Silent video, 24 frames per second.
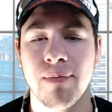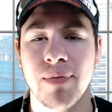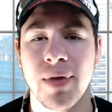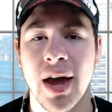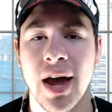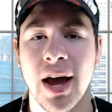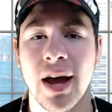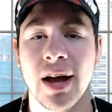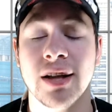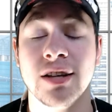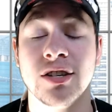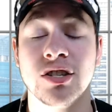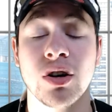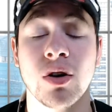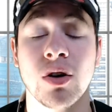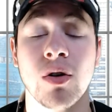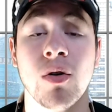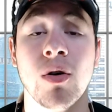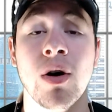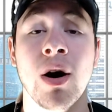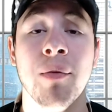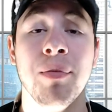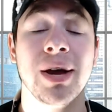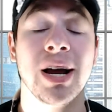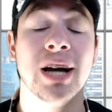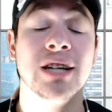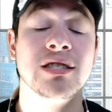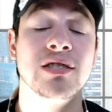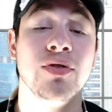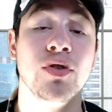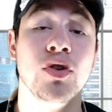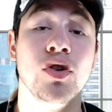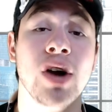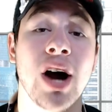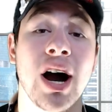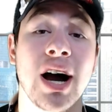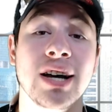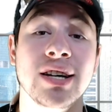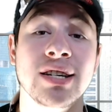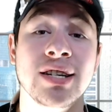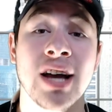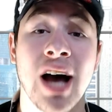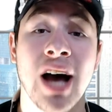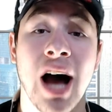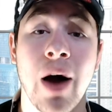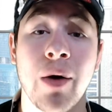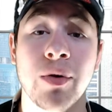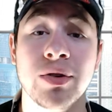And so because of you guys,
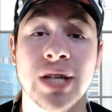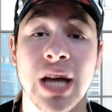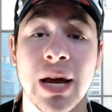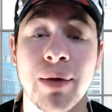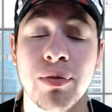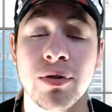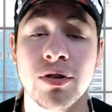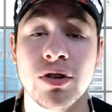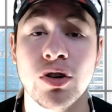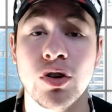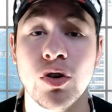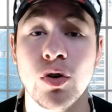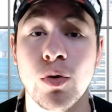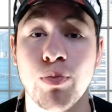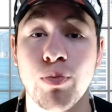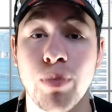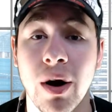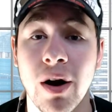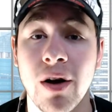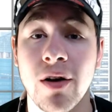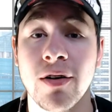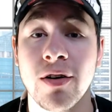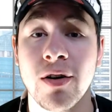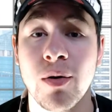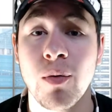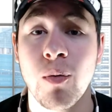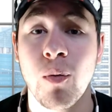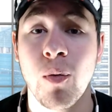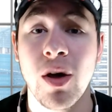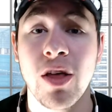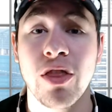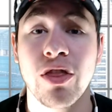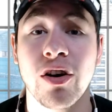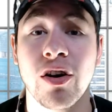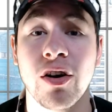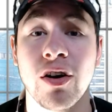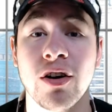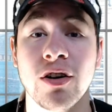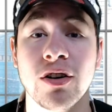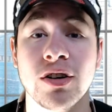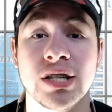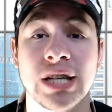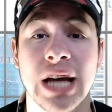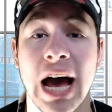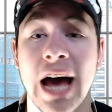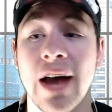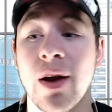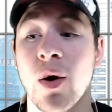I was able to partner with
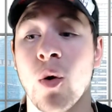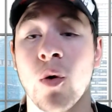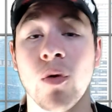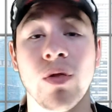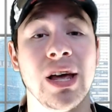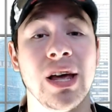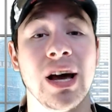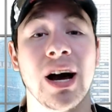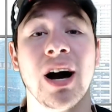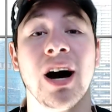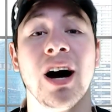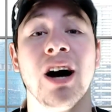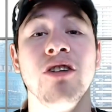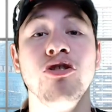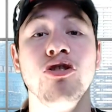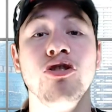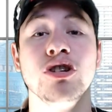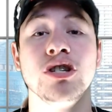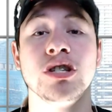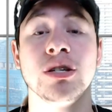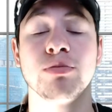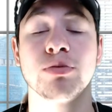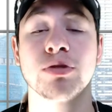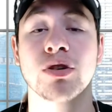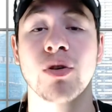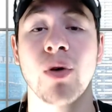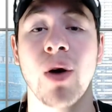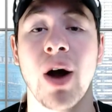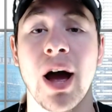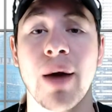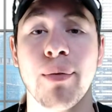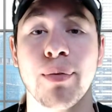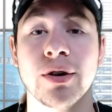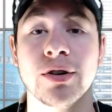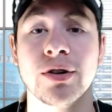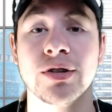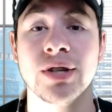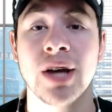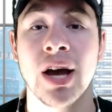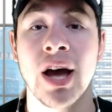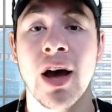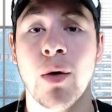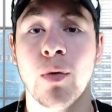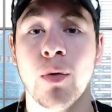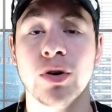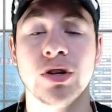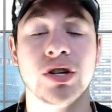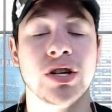Curse at only 100 subscribers,
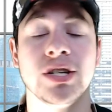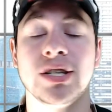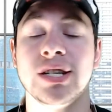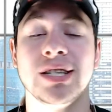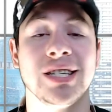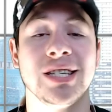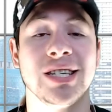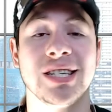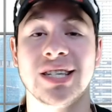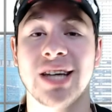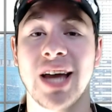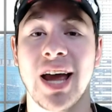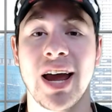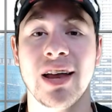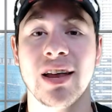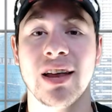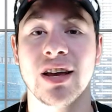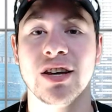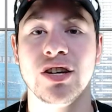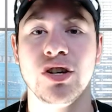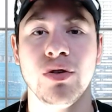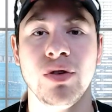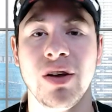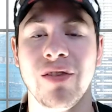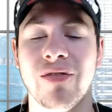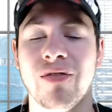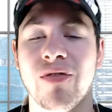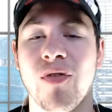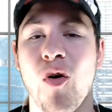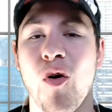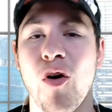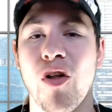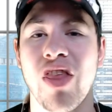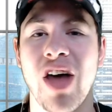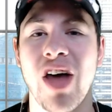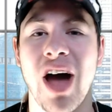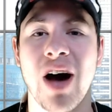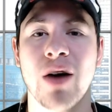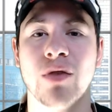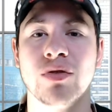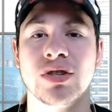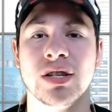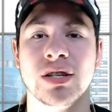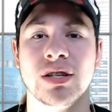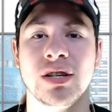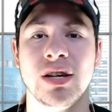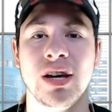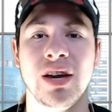which is insane because you need
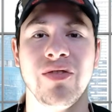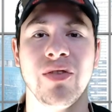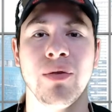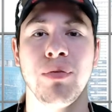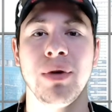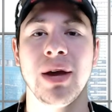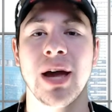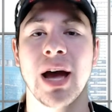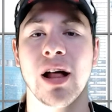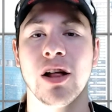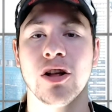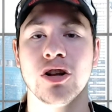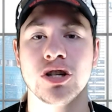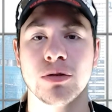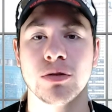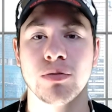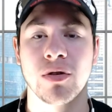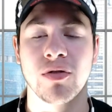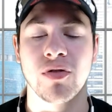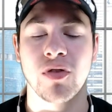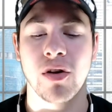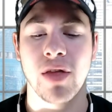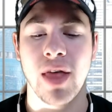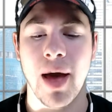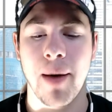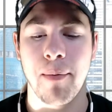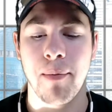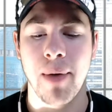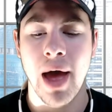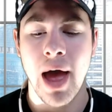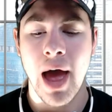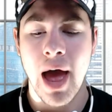4,000 to even be eligible for them.